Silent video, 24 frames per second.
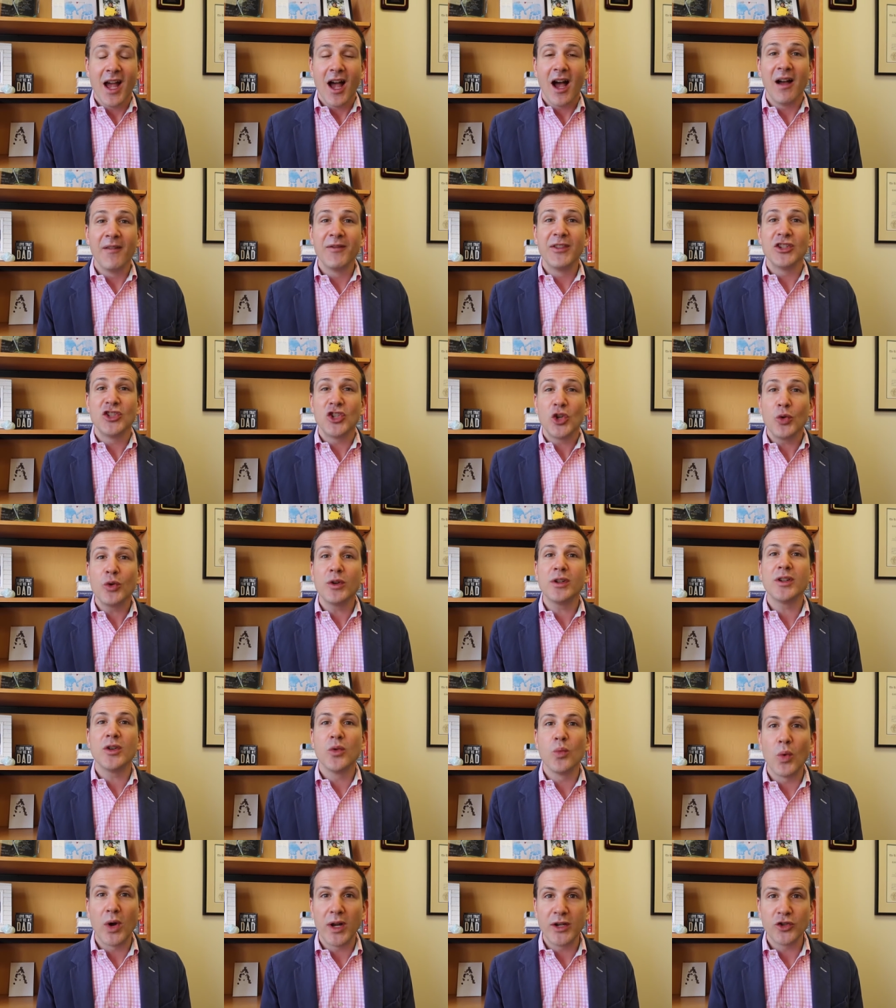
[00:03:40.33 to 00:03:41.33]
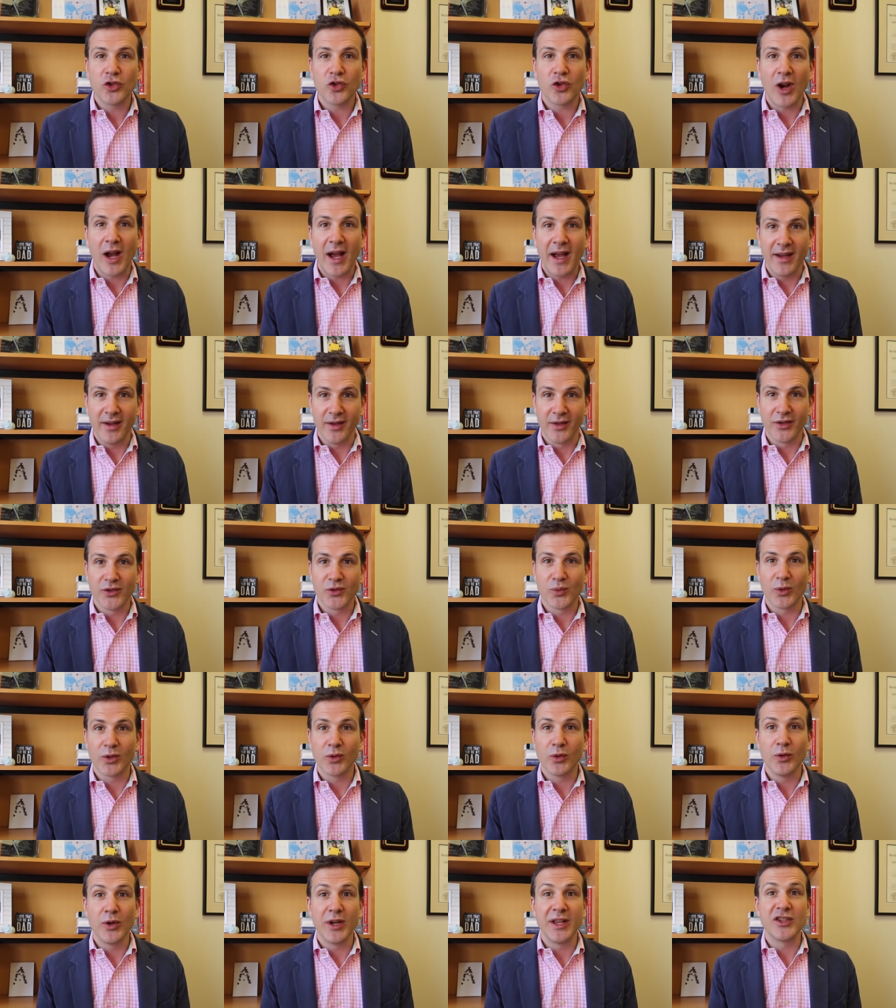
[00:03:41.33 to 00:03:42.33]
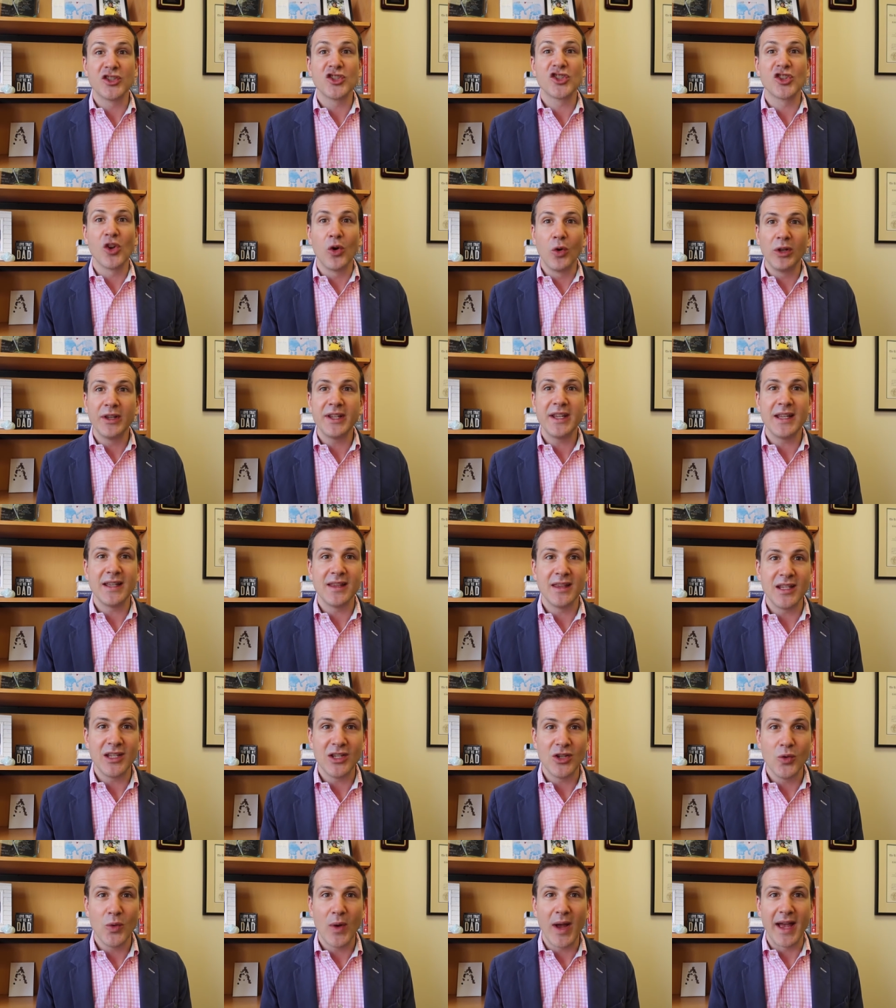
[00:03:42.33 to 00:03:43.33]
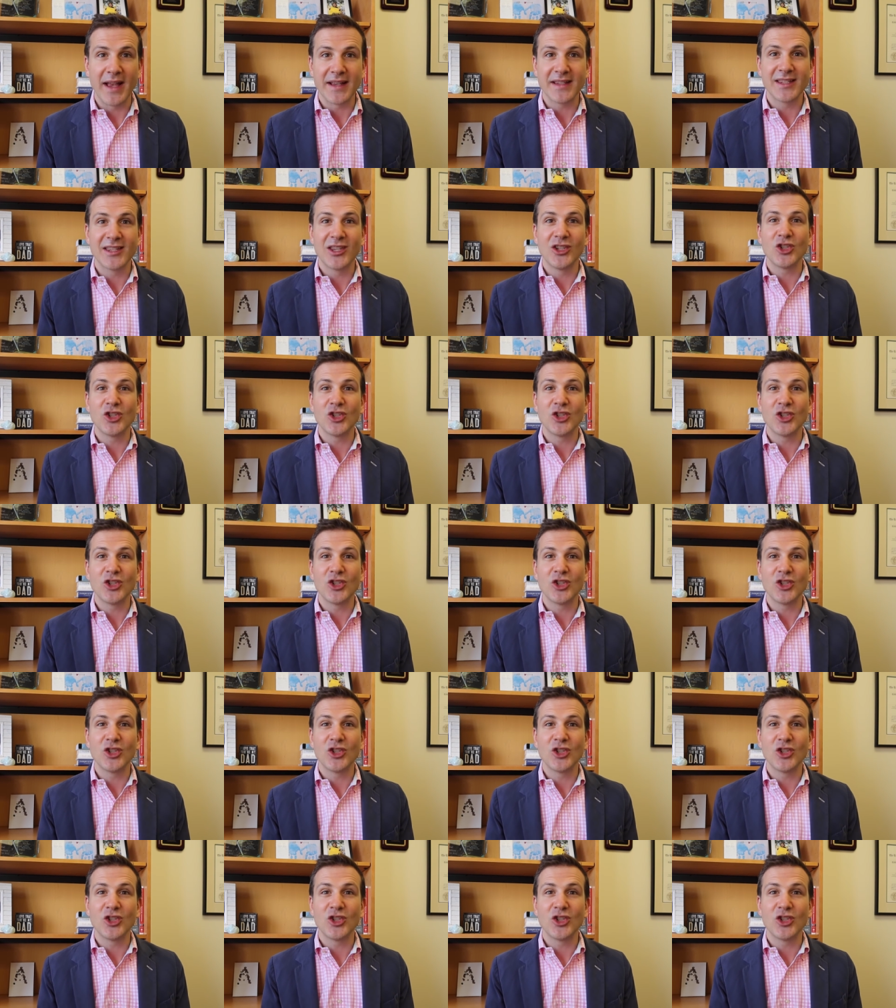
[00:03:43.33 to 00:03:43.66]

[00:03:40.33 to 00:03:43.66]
Of the two hundred one trials recruiting solely in the U S,